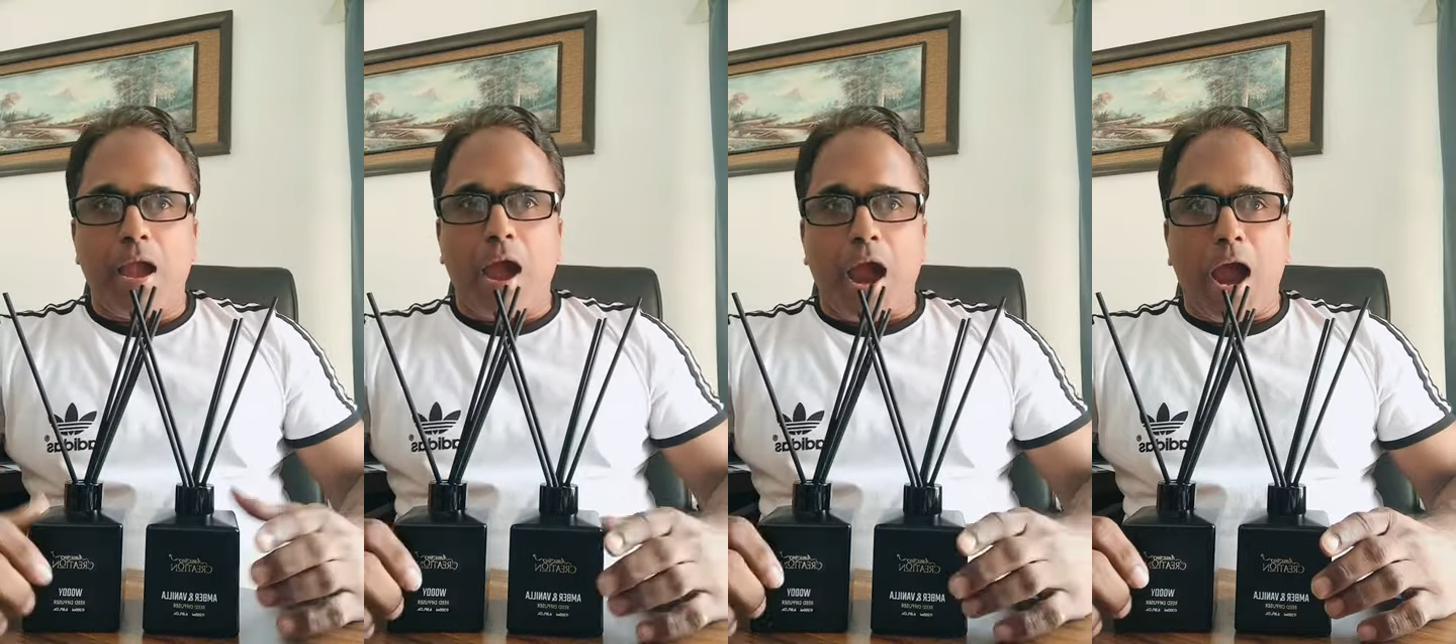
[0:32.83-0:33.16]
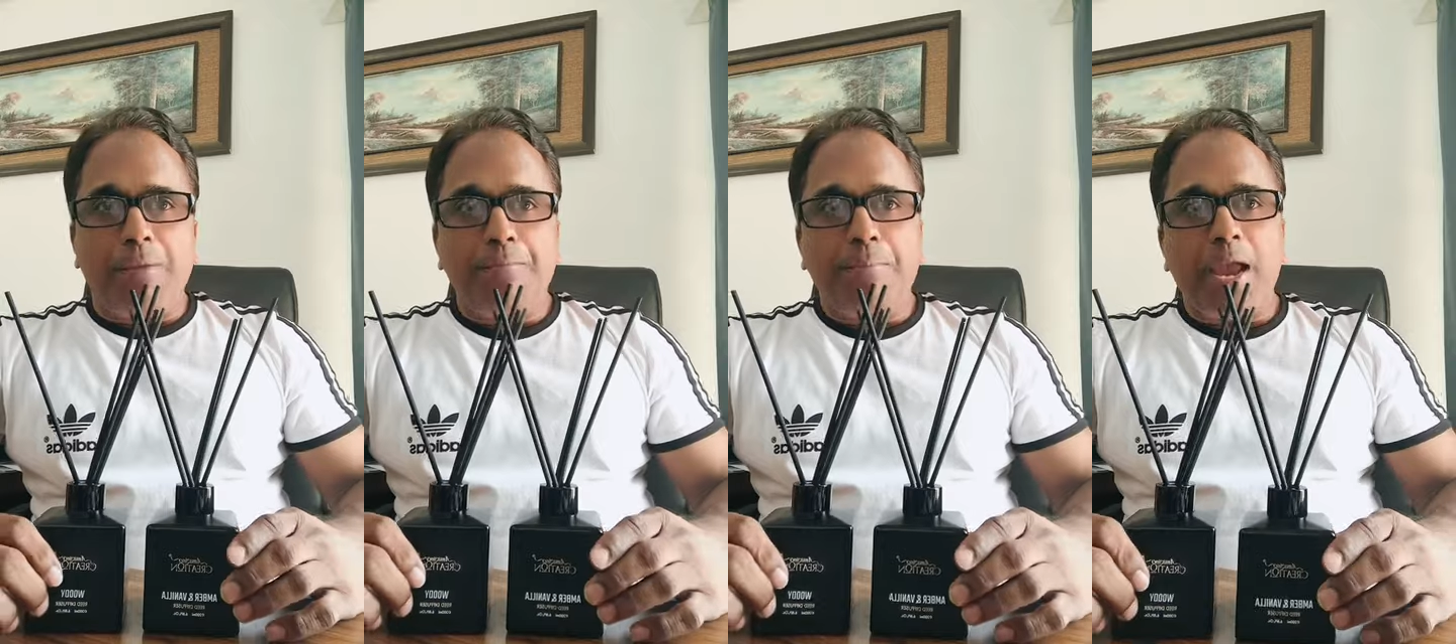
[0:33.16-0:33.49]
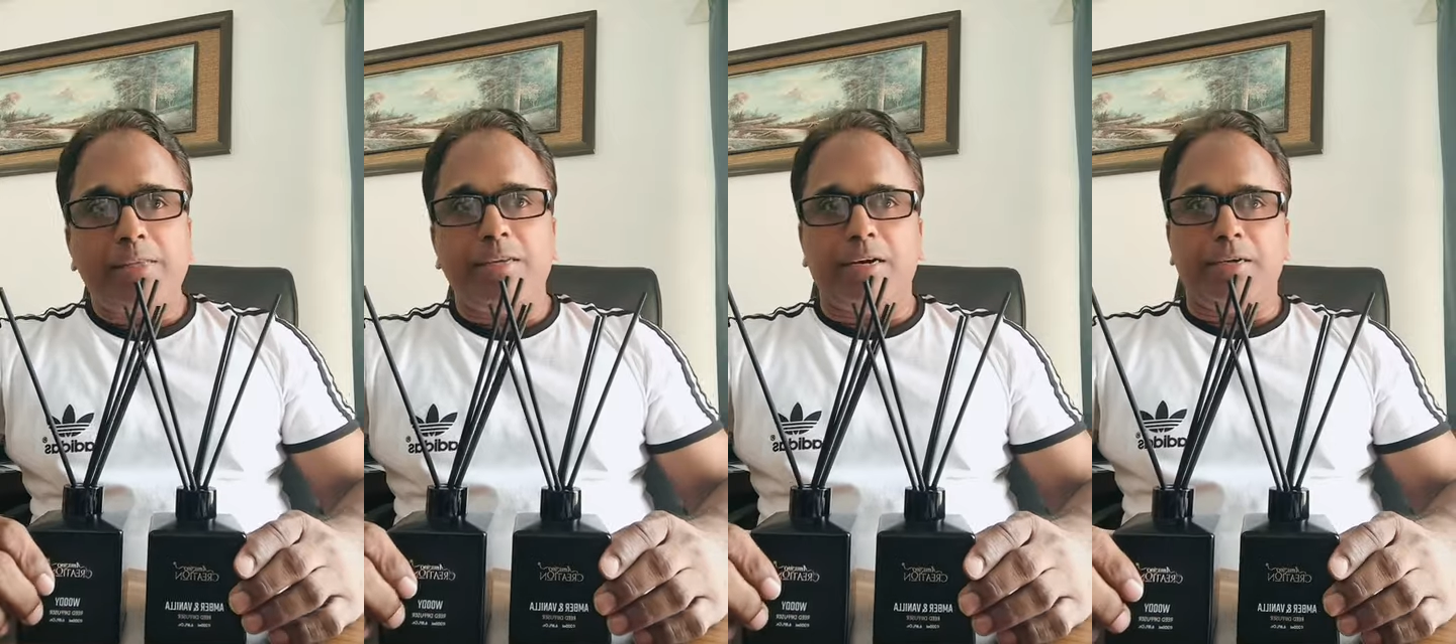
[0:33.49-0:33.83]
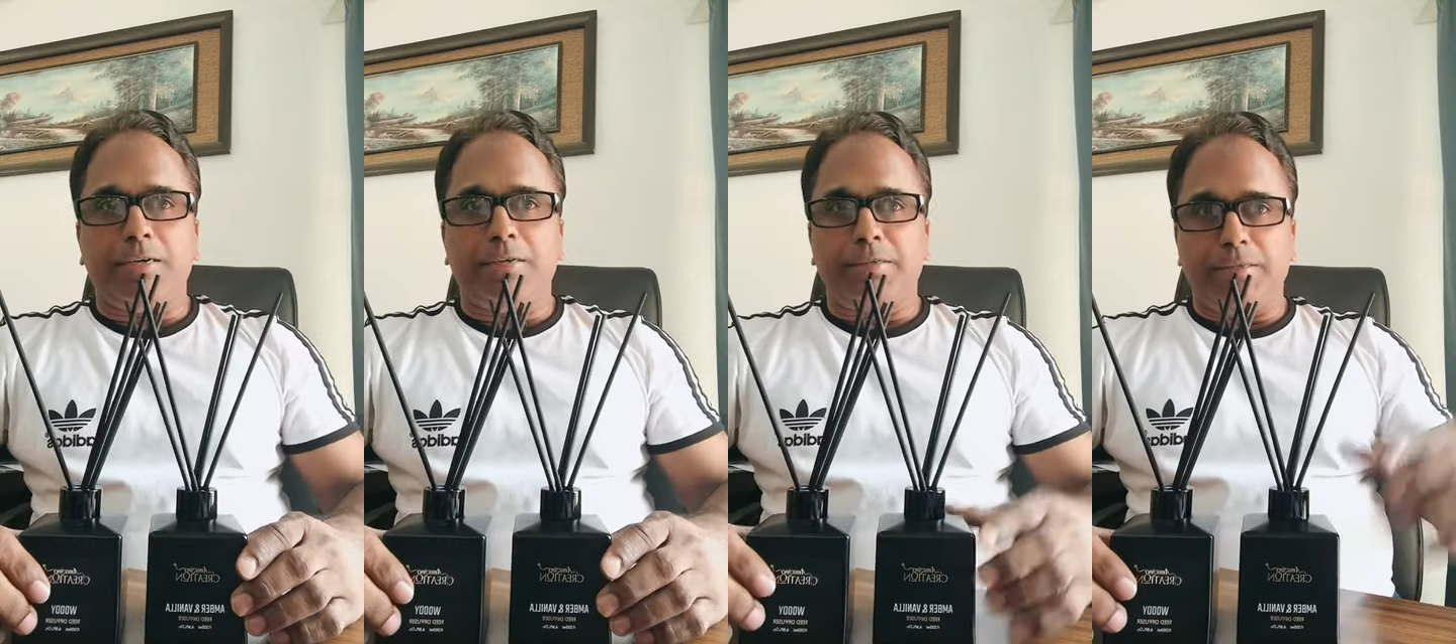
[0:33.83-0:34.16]
Unpack the
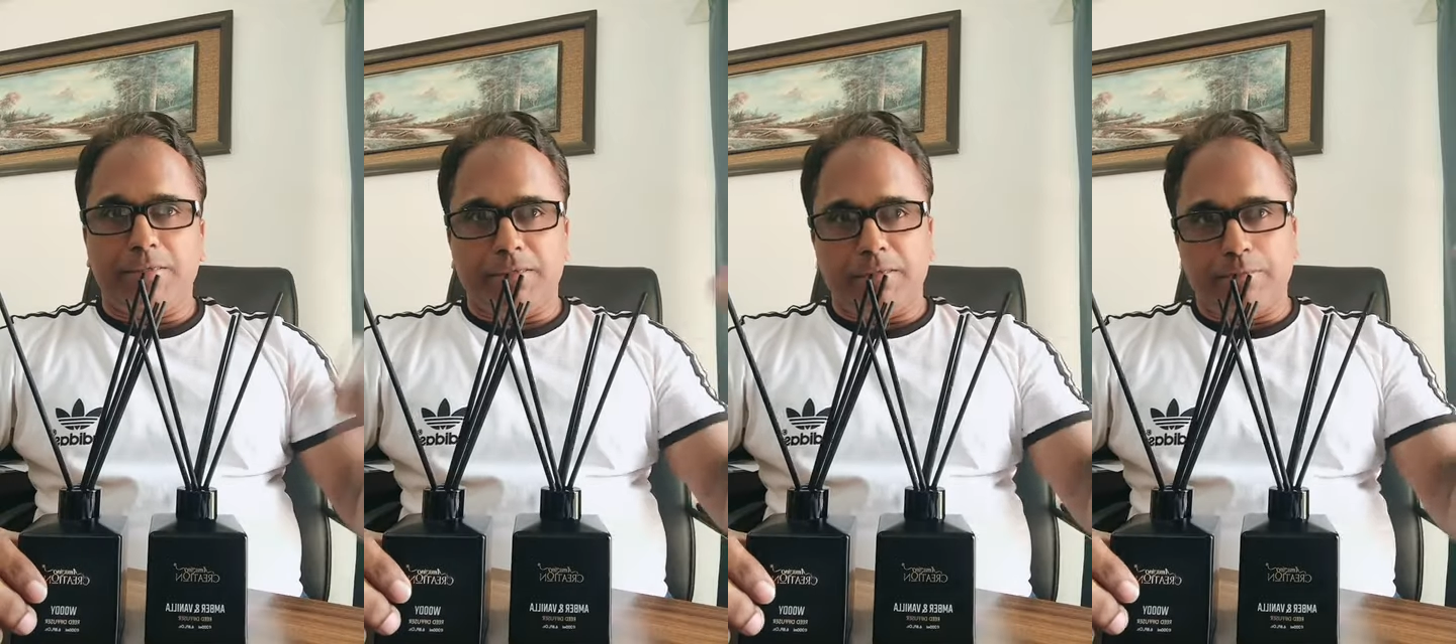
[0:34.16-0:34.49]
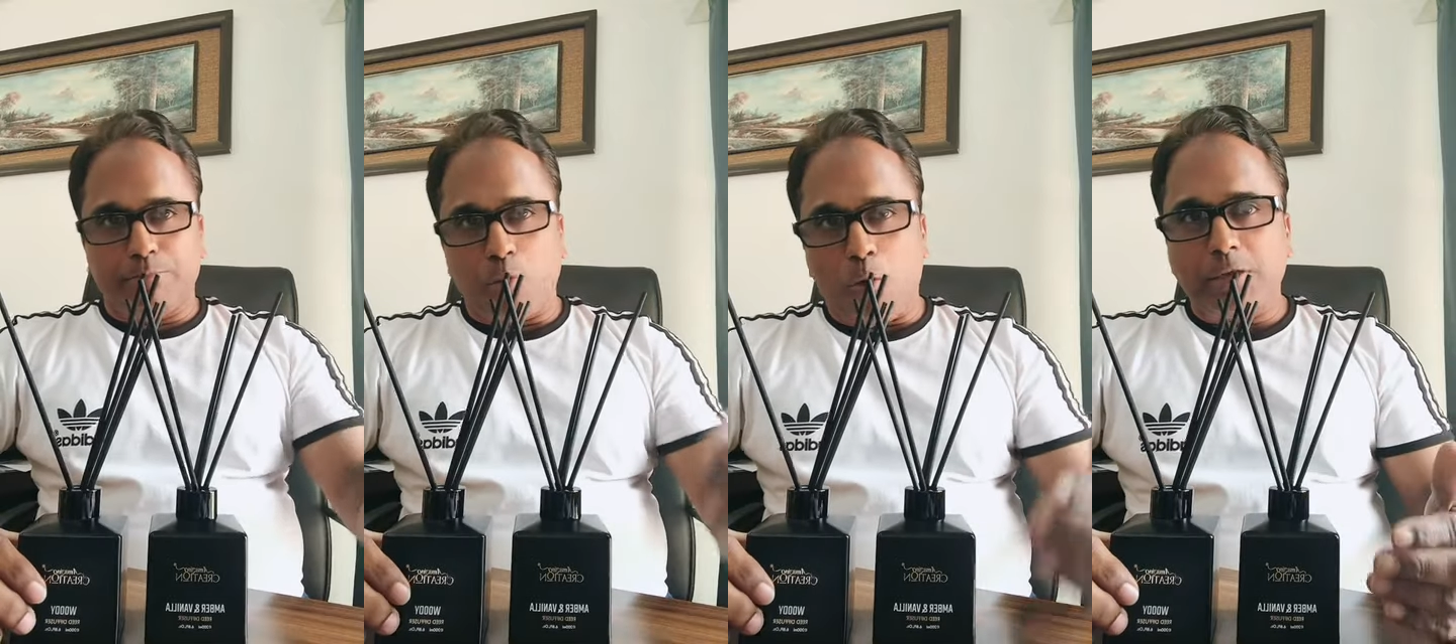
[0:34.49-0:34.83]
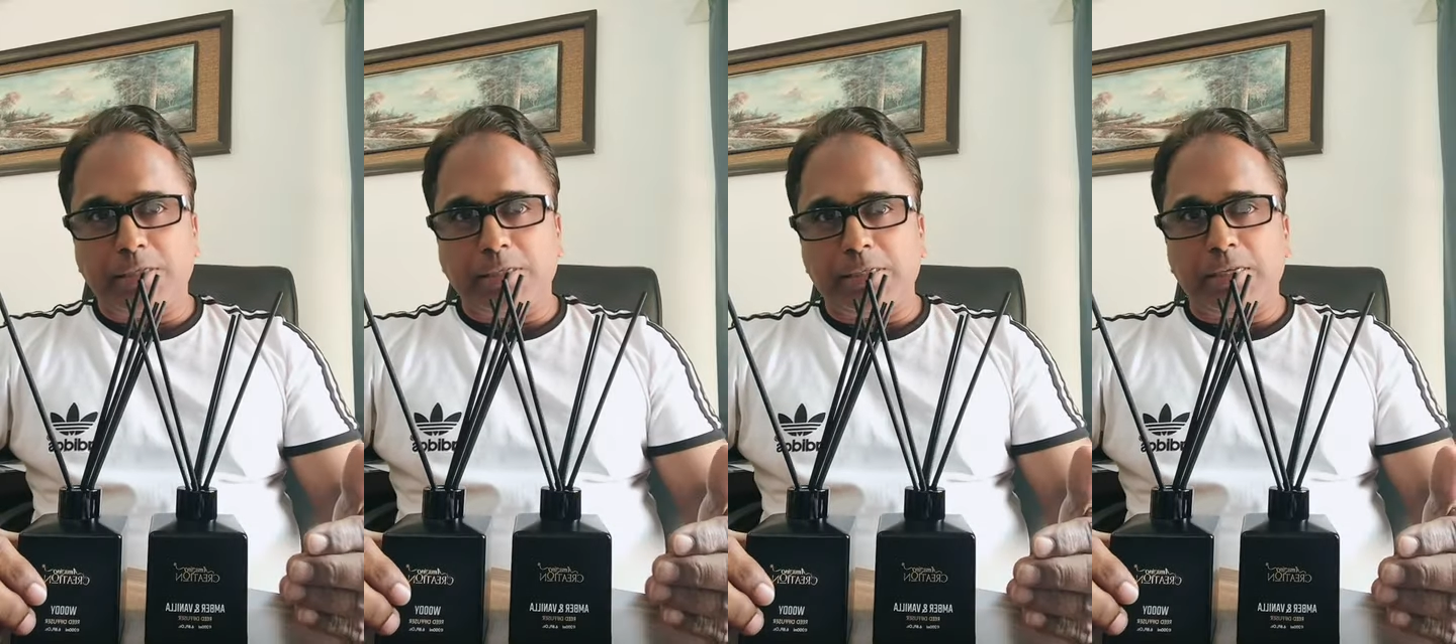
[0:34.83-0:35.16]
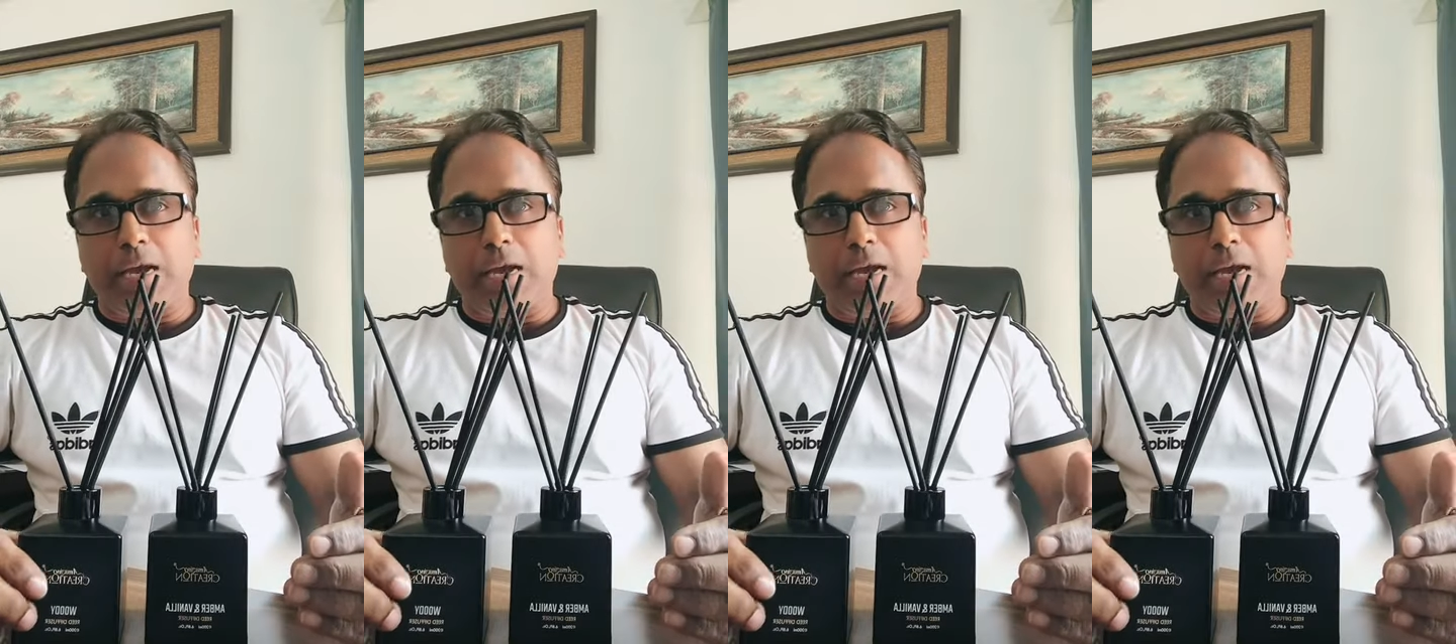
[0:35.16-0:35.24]
box